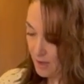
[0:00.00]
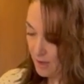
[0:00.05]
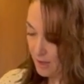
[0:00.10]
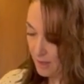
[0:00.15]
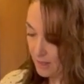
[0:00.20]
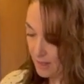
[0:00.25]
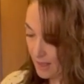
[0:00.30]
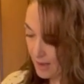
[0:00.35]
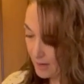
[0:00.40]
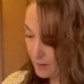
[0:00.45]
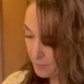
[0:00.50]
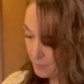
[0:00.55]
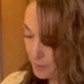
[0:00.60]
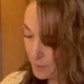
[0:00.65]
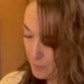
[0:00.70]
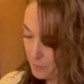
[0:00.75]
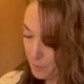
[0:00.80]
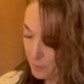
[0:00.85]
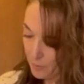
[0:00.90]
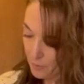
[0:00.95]
a lot of
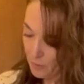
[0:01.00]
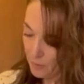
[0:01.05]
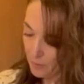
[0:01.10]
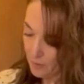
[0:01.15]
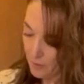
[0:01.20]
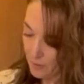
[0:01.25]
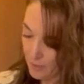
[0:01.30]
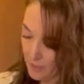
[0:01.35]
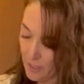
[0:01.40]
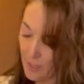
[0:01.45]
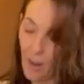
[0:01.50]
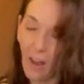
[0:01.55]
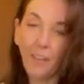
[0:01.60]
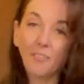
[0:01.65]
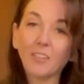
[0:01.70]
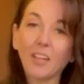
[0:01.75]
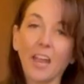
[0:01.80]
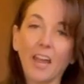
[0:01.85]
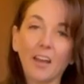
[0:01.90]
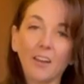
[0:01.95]
people, you know,
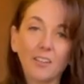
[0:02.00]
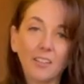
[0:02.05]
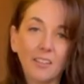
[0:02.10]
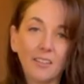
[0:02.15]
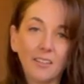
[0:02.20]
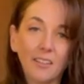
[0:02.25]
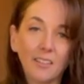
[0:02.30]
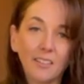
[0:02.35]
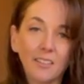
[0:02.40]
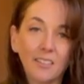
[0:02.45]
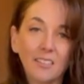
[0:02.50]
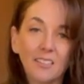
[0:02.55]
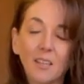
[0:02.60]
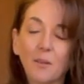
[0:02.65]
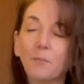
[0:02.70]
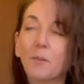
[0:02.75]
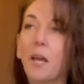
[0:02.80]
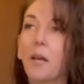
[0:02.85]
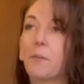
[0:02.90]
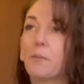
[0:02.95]
I've counted this.
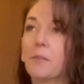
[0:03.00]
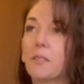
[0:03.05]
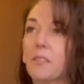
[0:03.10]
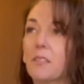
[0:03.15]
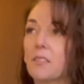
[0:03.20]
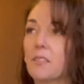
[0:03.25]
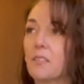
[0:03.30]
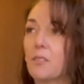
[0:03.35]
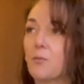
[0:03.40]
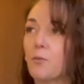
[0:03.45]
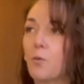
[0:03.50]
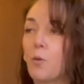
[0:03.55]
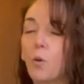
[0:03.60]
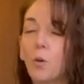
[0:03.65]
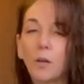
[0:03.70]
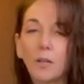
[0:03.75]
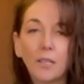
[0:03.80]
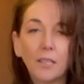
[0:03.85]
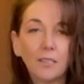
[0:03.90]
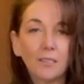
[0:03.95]
Sometimes it's
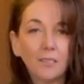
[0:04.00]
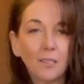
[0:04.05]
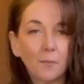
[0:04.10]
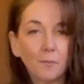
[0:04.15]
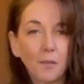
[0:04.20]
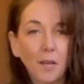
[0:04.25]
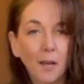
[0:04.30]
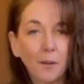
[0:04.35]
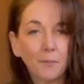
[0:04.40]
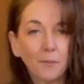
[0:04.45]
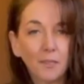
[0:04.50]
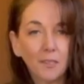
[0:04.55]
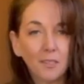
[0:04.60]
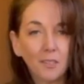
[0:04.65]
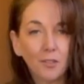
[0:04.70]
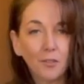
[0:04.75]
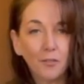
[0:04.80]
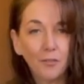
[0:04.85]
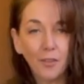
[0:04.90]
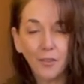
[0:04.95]
40, sometimes
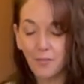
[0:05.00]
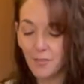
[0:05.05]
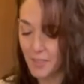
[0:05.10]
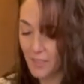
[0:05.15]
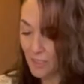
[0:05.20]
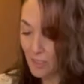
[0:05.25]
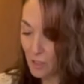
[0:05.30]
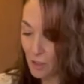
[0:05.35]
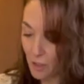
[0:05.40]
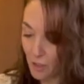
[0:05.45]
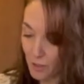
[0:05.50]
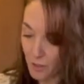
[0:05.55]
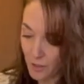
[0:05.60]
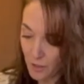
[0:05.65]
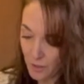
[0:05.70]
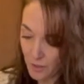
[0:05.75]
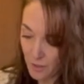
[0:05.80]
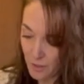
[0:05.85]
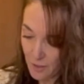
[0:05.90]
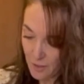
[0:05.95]
it's 50
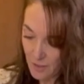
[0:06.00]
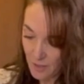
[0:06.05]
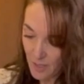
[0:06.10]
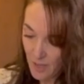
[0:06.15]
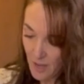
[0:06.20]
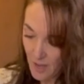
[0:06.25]
turns.